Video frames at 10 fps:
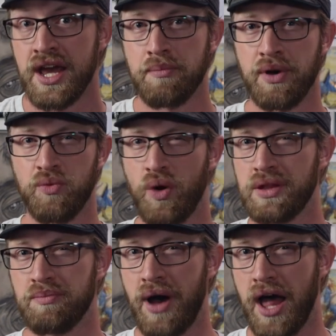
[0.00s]
but
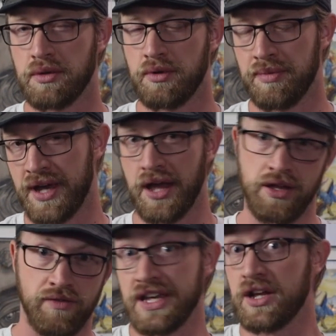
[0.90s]
wasn't possible because
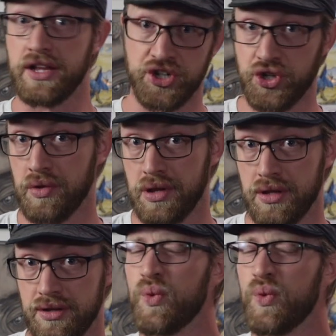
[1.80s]
of legal issues.